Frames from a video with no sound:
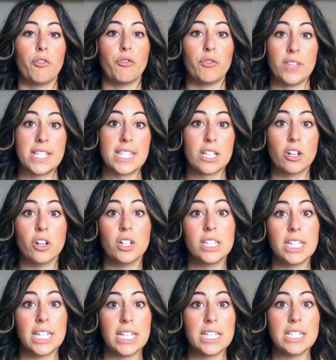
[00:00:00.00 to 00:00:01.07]
physical
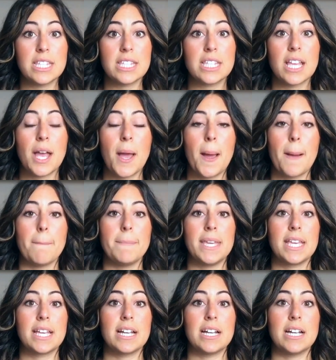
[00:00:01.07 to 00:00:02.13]
needs
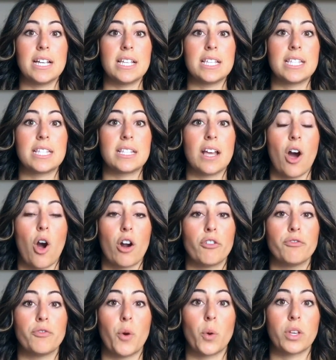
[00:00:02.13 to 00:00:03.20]
because our
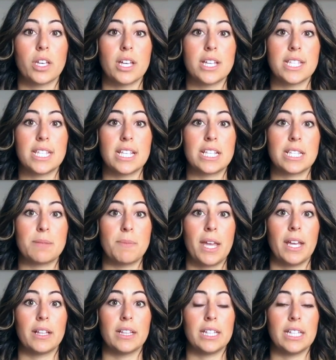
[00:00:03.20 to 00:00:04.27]
focus is
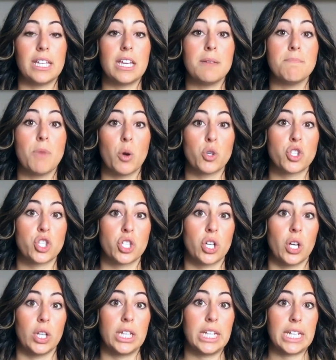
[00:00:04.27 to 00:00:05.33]
mainly
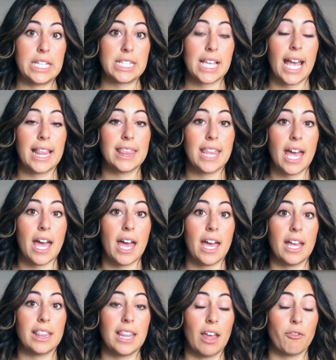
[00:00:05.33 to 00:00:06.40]
emotional needs at
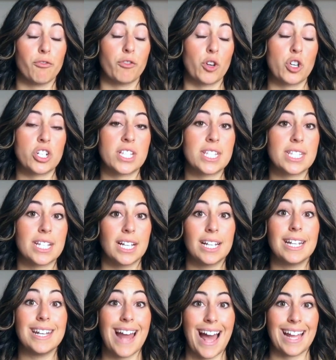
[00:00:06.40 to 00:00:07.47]
that first
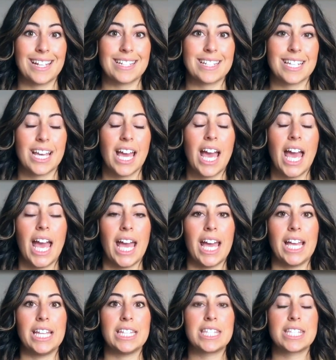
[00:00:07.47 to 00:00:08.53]
night.
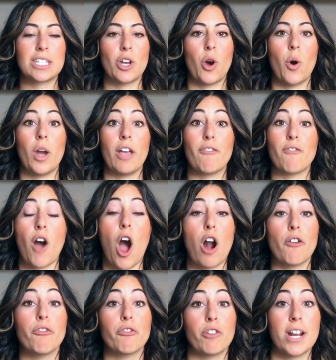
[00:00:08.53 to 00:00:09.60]
And so if our
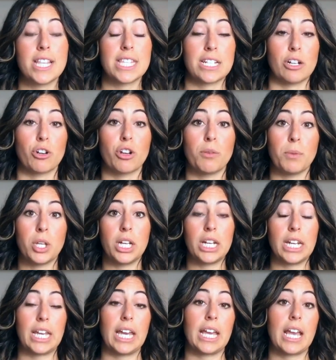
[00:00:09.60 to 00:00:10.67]
friends and our
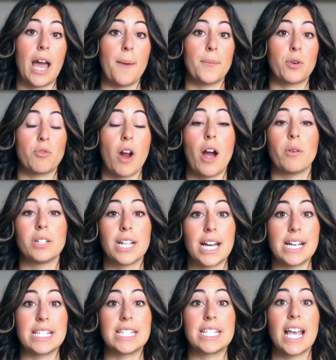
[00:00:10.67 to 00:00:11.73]
community can come around
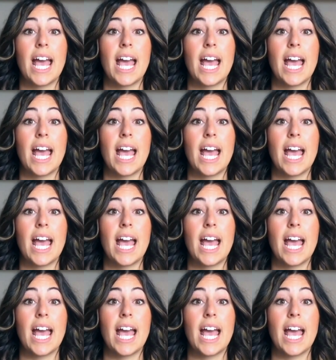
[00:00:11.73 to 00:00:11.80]
us